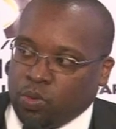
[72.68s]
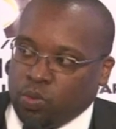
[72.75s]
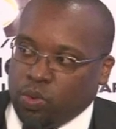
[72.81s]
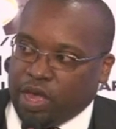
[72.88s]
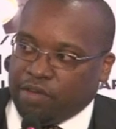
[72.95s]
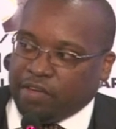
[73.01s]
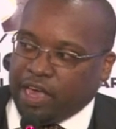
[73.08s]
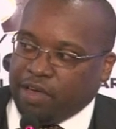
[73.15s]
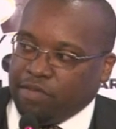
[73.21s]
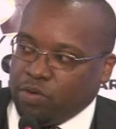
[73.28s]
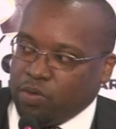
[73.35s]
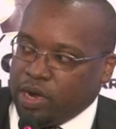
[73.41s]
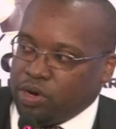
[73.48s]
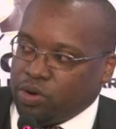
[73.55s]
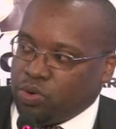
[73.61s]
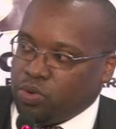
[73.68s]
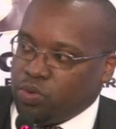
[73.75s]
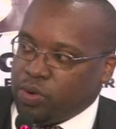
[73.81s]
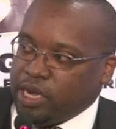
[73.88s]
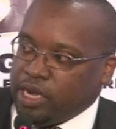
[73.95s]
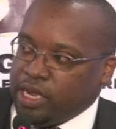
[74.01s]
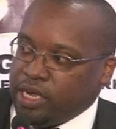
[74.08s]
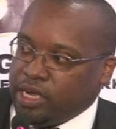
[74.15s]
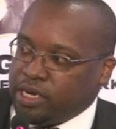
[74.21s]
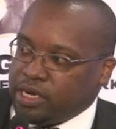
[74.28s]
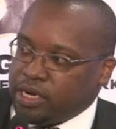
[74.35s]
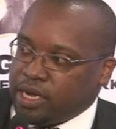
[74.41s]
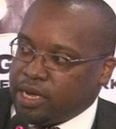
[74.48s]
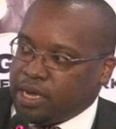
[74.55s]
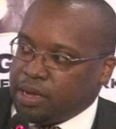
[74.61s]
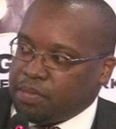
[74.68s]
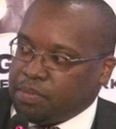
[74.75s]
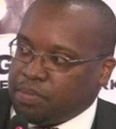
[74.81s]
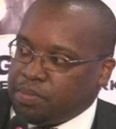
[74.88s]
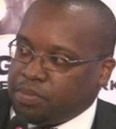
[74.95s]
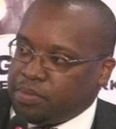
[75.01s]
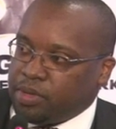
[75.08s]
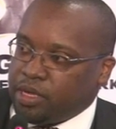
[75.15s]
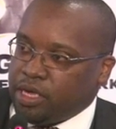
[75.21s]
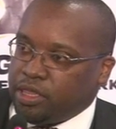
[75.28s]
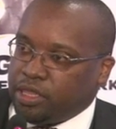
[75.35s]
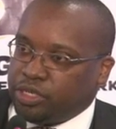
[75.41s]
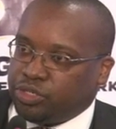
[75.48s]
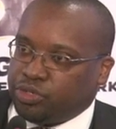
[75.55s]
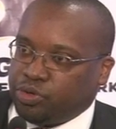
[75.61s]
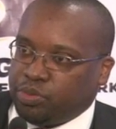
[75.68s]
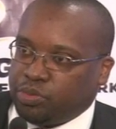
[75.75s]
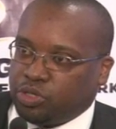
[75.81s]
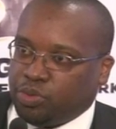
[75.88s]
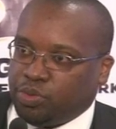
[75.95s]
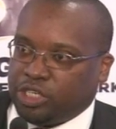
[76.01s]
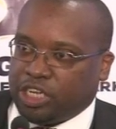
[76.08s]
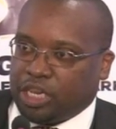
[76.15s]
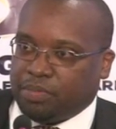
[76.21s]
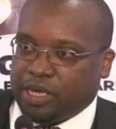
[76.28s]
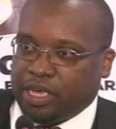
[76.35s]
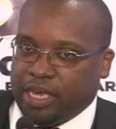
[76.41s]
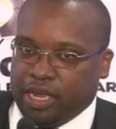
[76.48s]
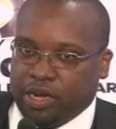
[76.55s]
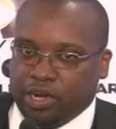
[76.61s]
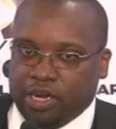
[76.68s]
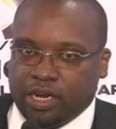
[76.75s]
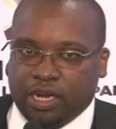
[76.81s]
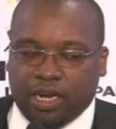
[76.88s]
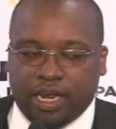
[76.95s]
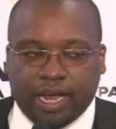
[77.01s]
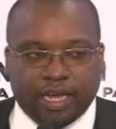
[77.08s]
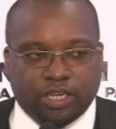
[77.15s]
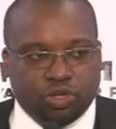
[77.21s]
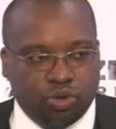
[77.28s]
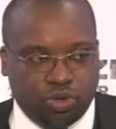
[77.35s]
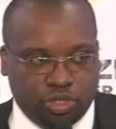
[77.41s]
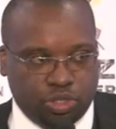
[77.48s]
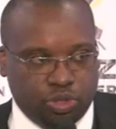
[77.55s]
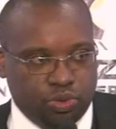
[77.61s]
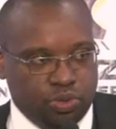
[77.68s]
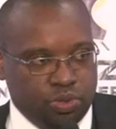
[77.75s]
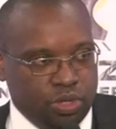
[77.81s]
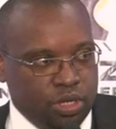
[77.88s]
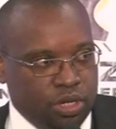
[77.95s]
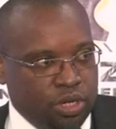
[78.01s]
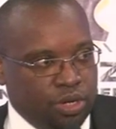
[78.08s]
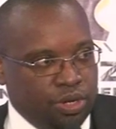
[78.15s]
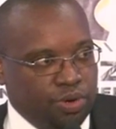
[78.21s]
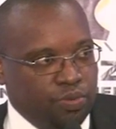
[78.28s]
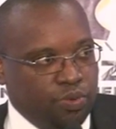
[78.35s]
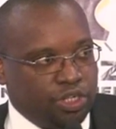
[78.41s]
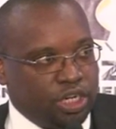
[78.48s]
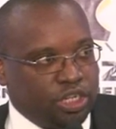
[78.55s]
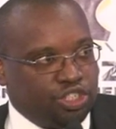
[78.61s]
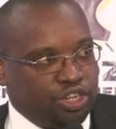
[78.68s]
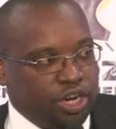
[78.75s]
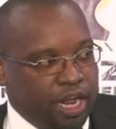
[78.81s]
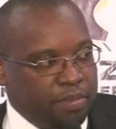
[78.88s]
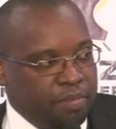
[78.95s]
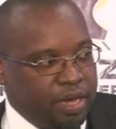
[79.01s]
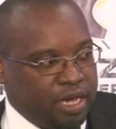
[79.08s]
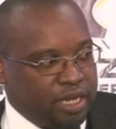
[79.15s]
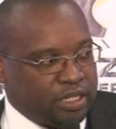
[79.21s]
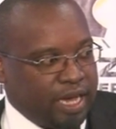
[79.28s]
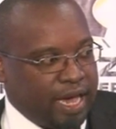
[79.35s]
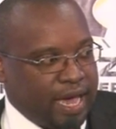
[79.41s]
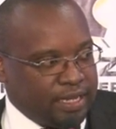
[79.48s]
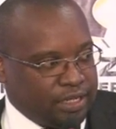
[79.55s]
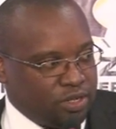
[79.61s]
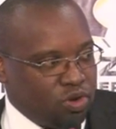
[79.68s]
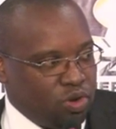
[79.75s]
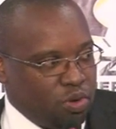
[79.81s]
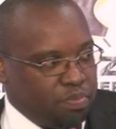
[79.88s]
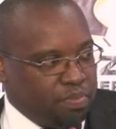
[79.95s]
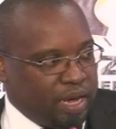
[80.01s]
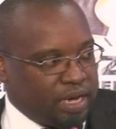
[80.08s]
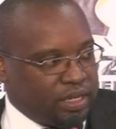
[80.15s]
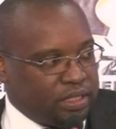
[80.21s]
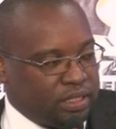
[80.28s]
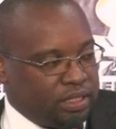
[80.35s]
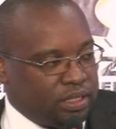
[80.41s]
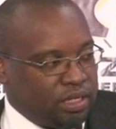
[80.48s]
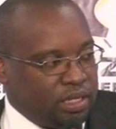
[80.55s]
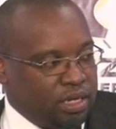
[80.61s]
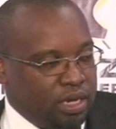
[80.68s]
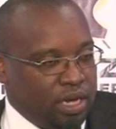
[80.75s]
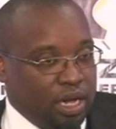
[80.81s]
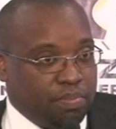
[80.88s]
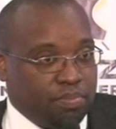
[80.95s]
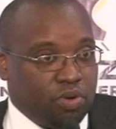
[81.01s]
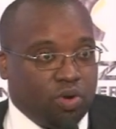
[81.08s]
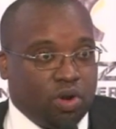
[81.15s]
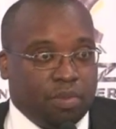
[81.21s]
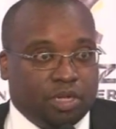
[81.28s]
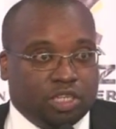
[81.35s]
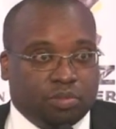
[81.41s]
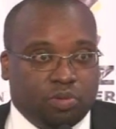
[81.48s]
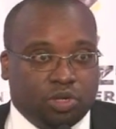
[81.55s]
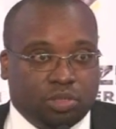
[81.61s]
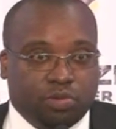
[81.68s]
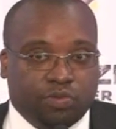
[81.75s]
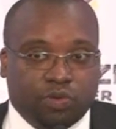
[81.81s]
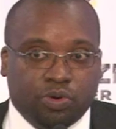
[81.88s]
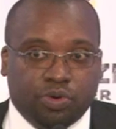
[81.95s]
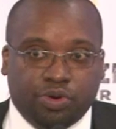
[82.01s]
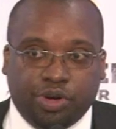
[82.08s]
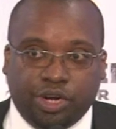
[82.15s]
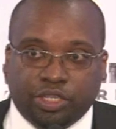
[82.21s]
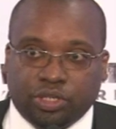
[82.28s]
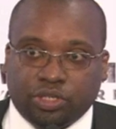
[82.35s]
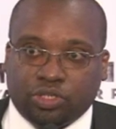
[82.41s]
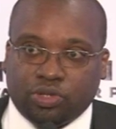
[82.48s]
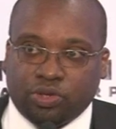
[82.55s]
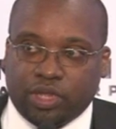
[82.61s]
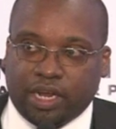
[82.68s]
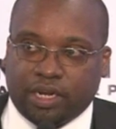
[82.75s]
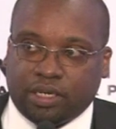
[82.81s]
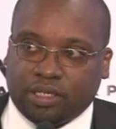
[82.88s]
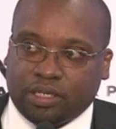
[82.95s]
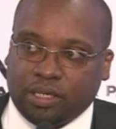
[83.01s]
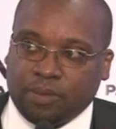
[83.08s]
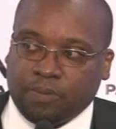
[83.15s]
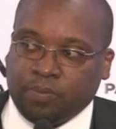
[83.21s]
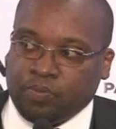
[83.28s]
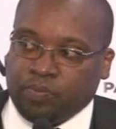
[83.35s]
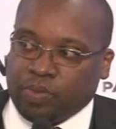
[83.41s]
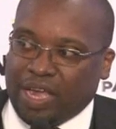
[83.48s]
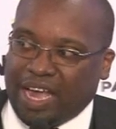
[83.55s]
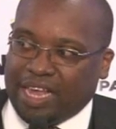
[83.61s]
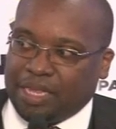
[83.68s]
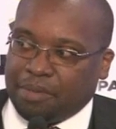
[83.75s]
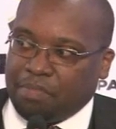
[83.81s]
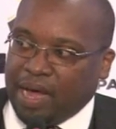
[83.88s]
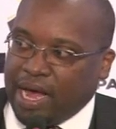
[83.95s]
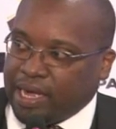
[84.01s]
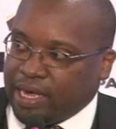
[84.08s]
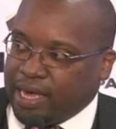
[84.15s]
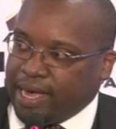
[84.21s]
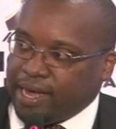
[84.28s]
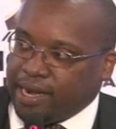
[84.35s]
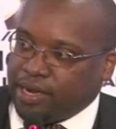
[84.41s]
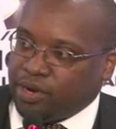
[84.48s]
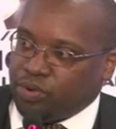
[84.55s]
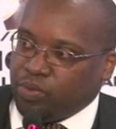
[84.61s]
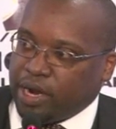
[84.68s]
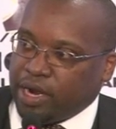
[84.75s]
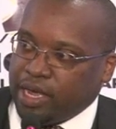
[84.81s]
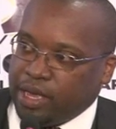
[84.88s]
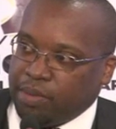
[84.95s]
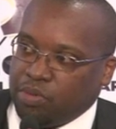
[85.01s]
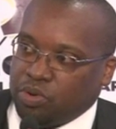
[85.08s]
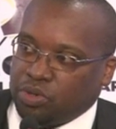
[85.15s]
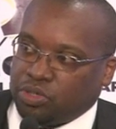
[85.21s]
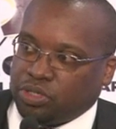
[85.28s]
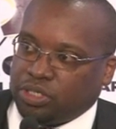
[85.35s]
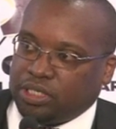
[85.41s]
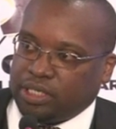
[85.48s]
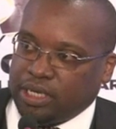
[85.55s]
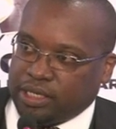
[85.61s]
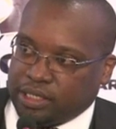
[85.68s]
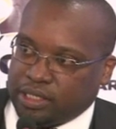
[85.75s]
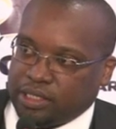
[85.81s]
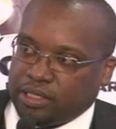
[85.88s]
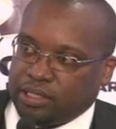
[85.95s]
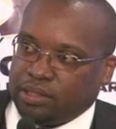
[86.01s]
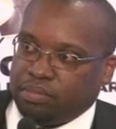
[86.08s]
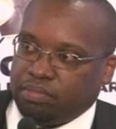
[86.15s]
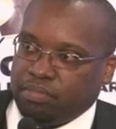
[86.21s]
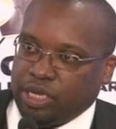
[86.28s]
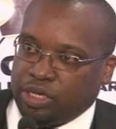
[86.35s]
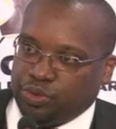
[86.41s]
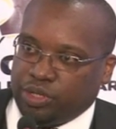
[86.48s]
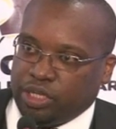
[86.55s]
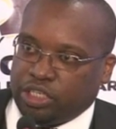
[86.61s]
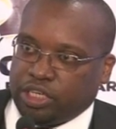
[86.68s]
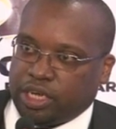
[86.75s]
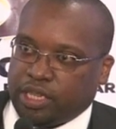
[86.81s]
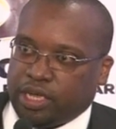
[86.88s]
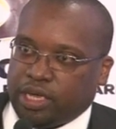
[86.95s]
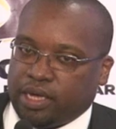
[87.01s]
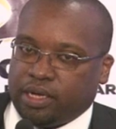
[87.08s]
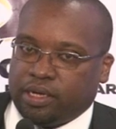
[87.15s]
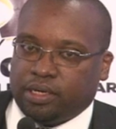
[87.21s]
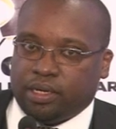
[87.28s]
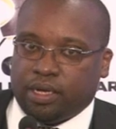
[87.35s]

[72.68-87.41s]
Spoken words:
We have everyone who we need in this room, so we shall begin. Like I told you, we shall try and make it as compact a program as possible for good reasons, so that at the back end we are able to sit, meet with each other,